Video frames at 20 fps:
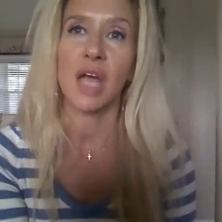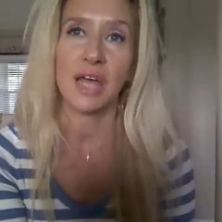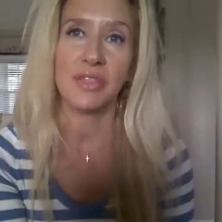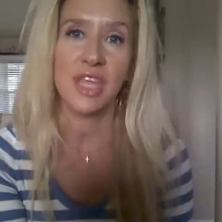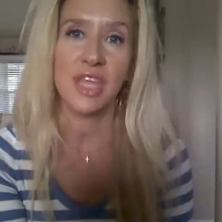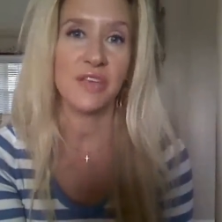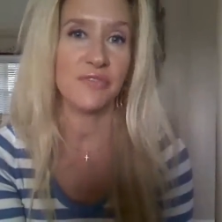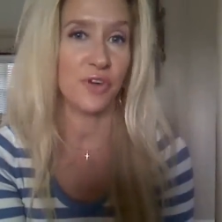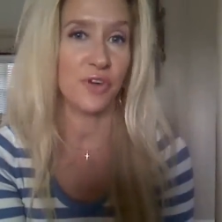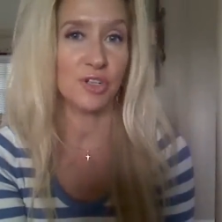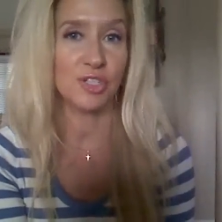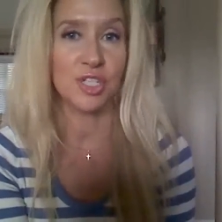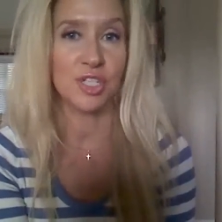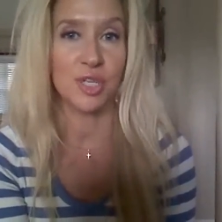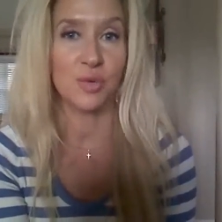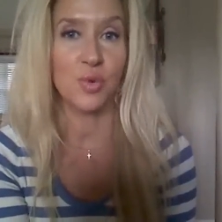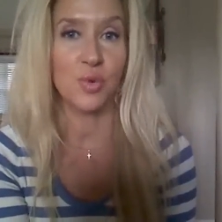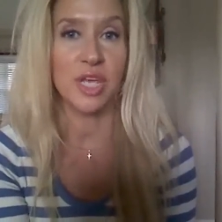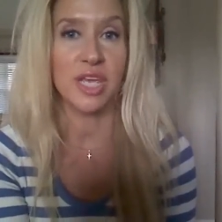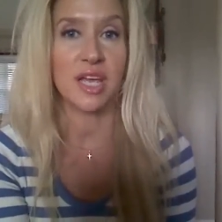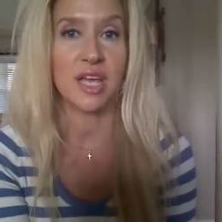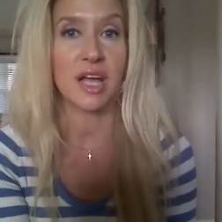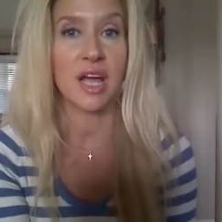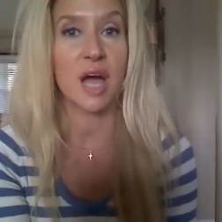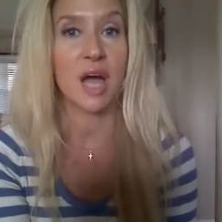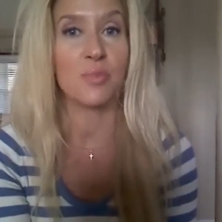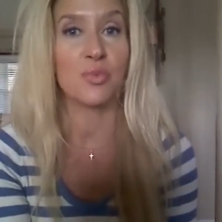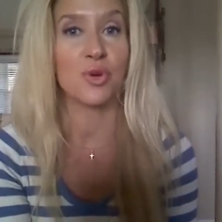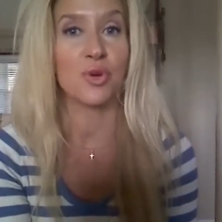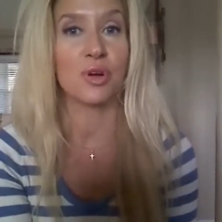I think first of the week I
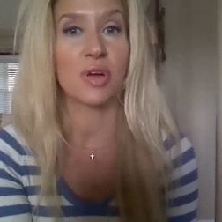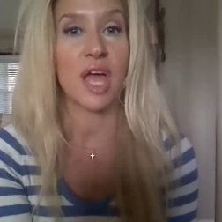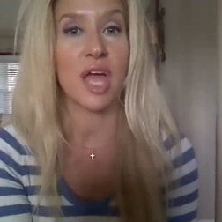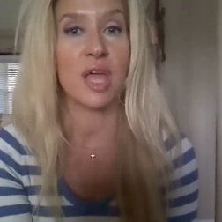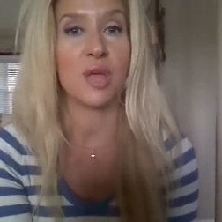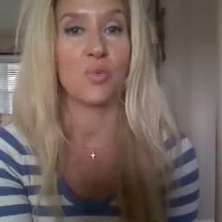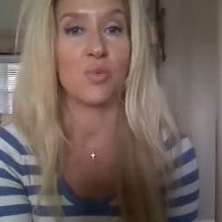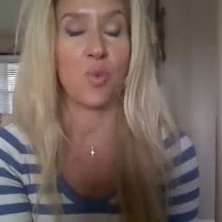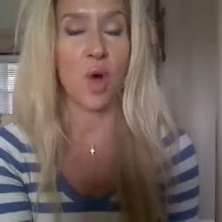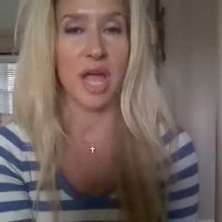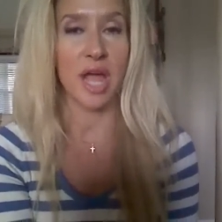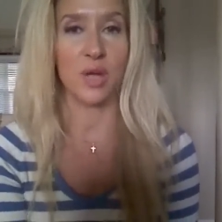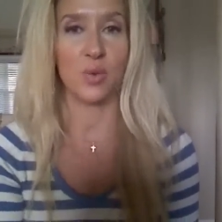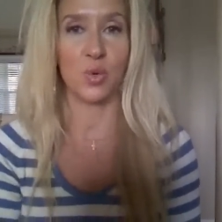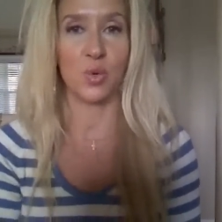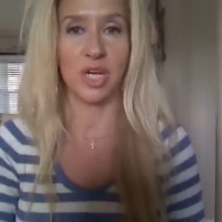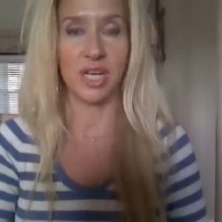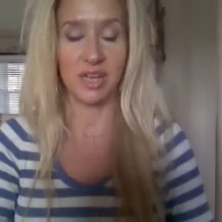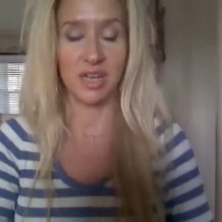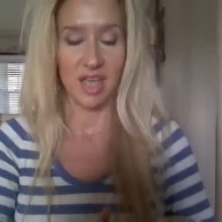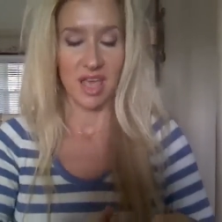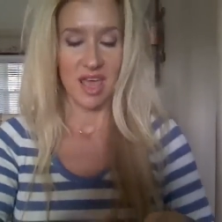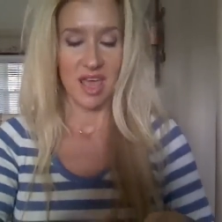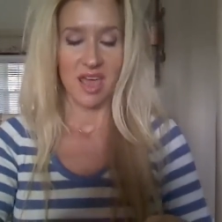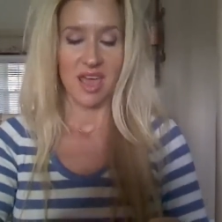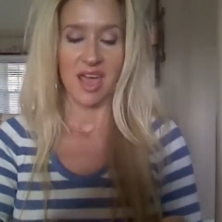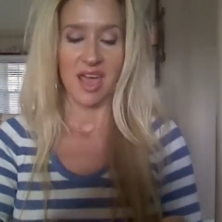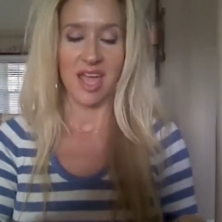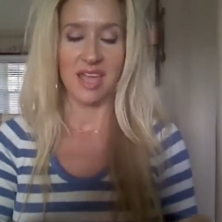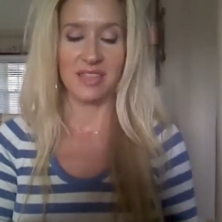got Brooke a white one
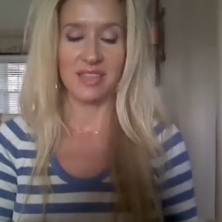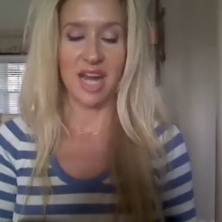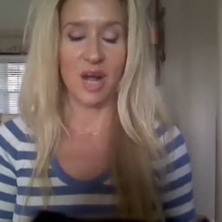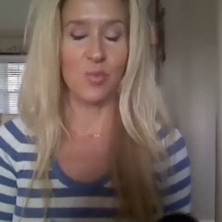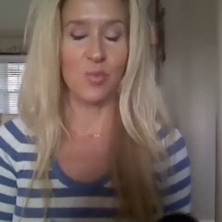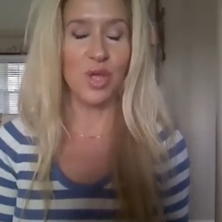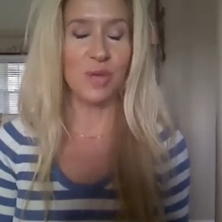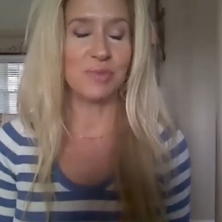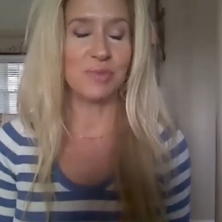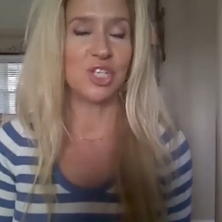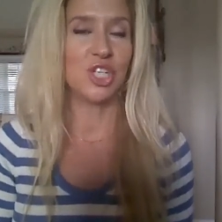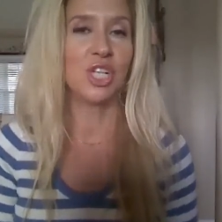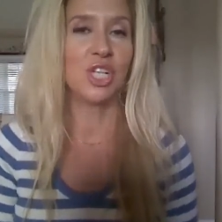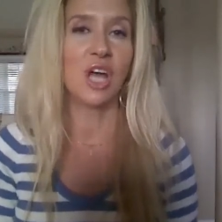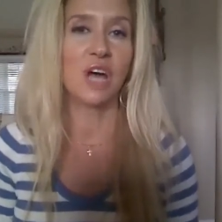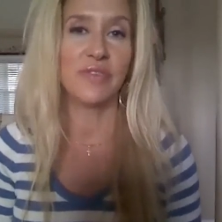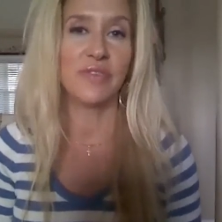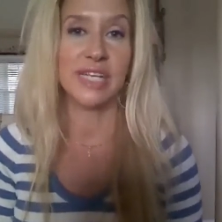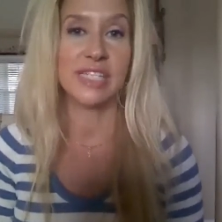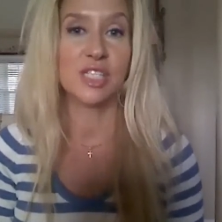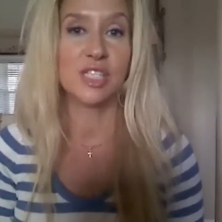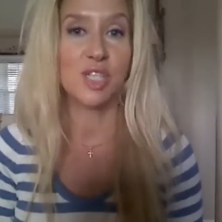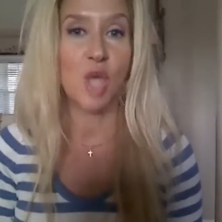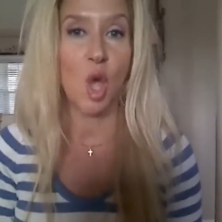and then I went, she loved it